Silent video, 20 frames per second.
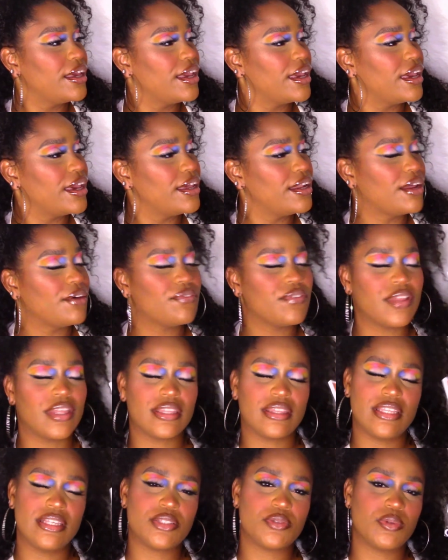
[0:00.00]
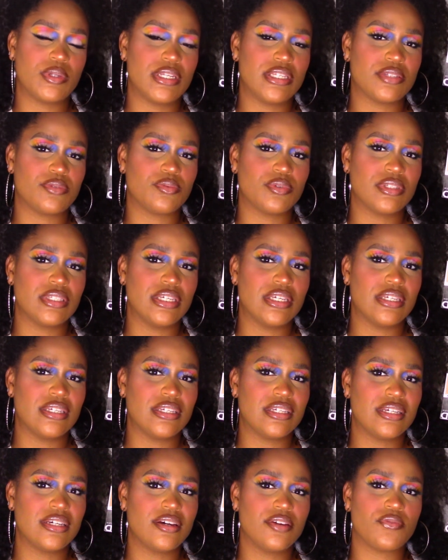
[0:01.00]
And I feel like this one is
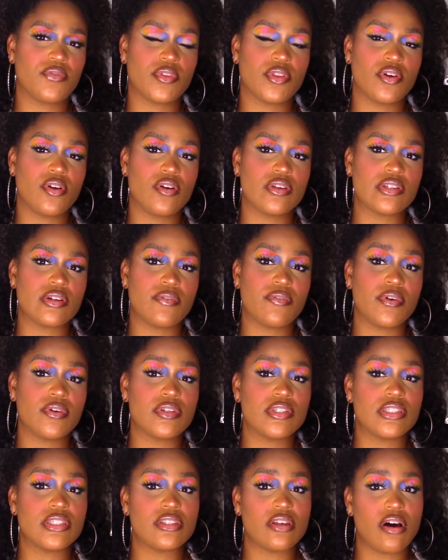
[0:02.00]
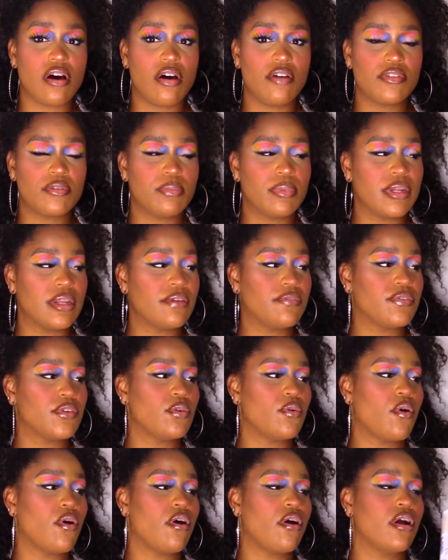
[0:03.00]
really good for the girls are very soft, but if
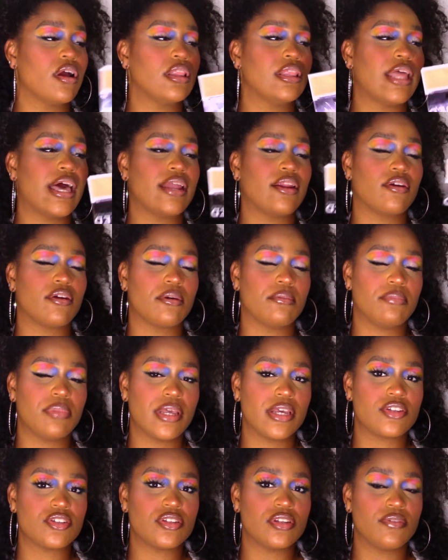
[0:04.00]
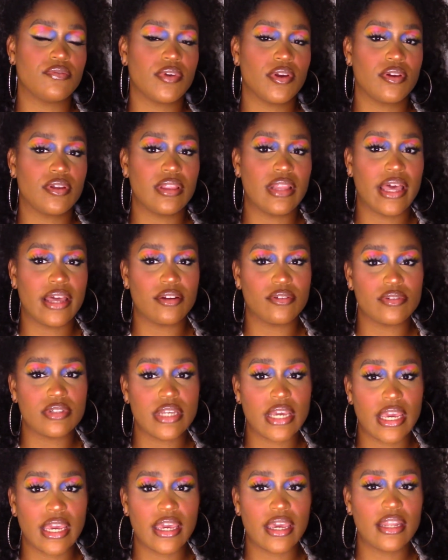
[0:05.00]
you are a lighter complexion, a very lighter
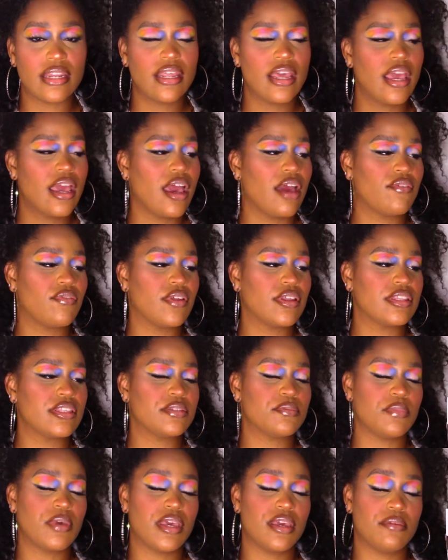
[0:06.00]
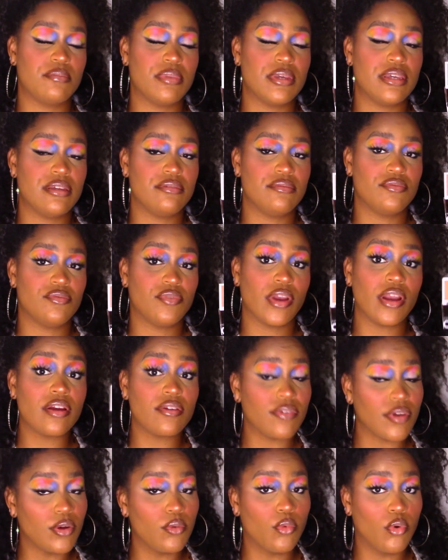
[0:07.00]
tan, I feel like this may be very,
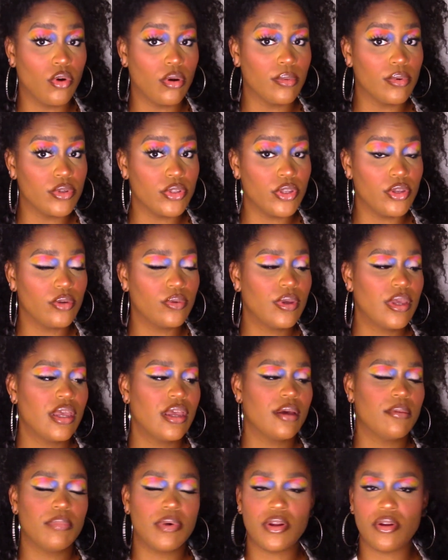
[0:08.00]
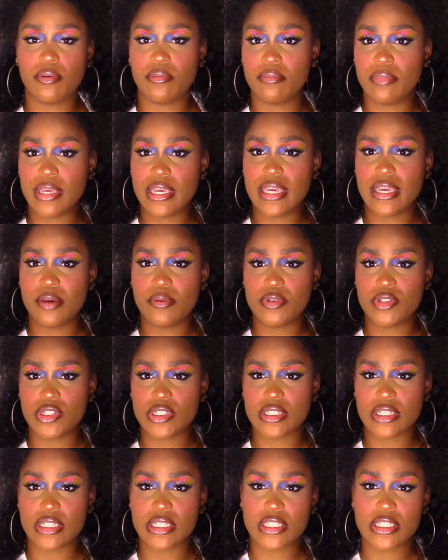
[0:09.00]
very warm on you. But on me, it was
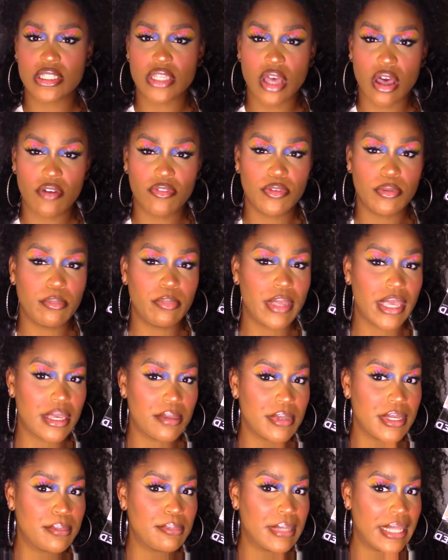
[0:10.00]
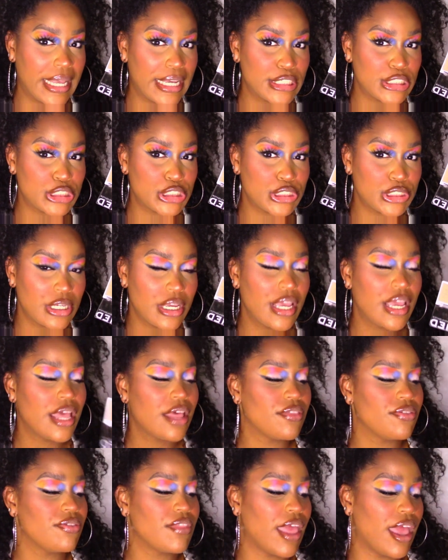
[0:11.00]
just a soft baby blush.
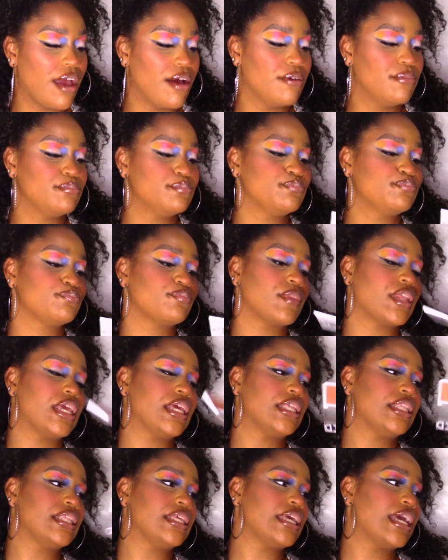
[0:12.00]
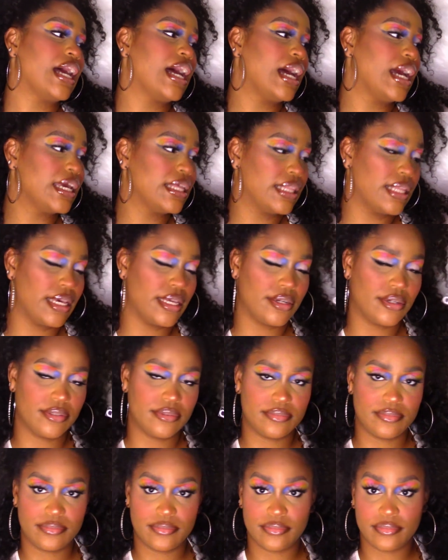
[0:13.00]
Now, the highlighter.
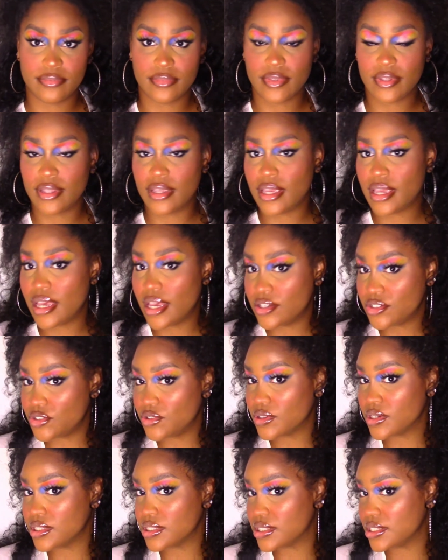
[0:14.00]
As you can